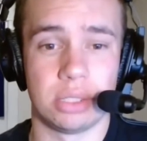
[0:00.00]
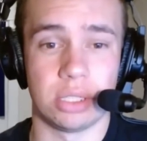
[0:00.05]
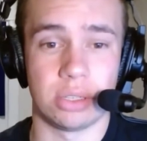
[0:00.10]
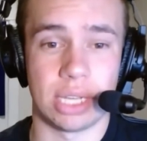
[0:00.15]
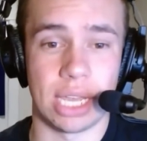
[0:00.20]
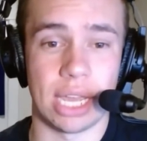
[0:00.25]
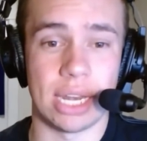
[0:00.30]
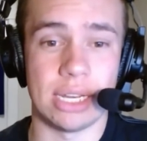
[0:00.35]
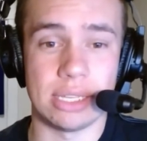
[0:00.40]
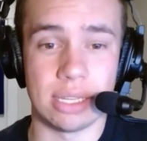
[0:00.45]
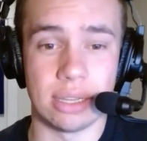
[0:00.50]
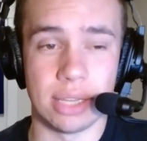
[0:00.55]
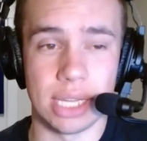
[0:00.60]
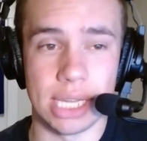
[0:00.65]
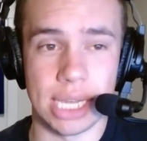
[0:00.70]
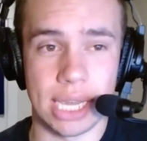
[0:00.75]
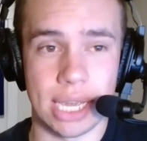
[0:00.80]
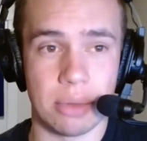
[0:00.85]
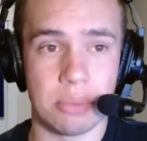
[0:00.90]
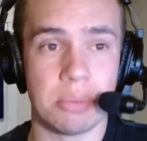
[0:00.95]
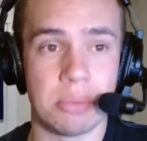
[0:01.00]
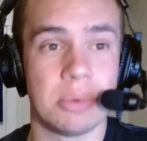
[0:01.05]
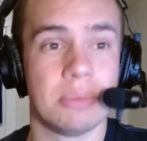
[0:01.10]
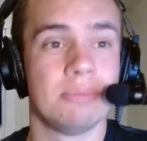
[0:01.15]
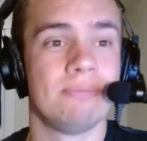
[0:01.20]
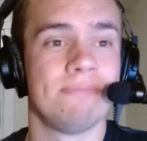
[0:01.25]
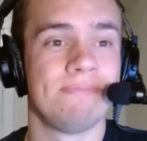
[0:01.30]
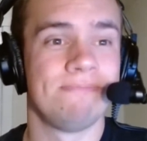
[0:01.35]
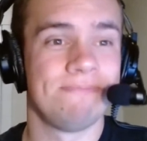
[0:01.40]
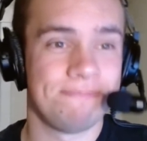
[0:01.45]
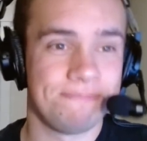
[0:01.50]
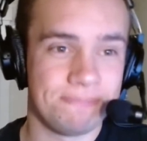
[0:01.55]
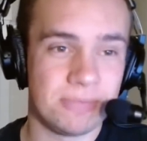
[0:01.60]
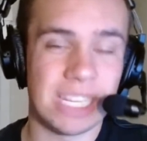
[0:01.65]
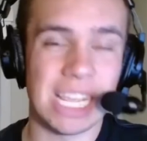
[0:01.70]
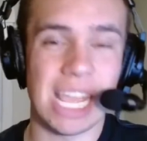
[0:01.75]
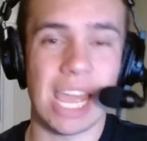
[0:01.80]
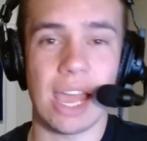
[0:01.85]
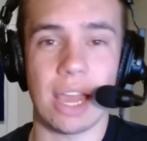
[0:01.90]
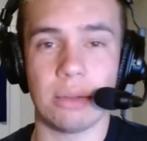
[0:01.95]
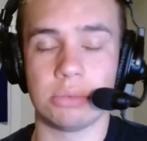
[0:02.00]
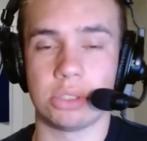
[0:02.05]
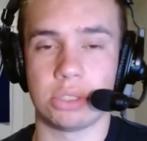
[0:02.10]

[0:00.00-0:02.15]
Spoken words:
So Kenny Dillingham, yeah,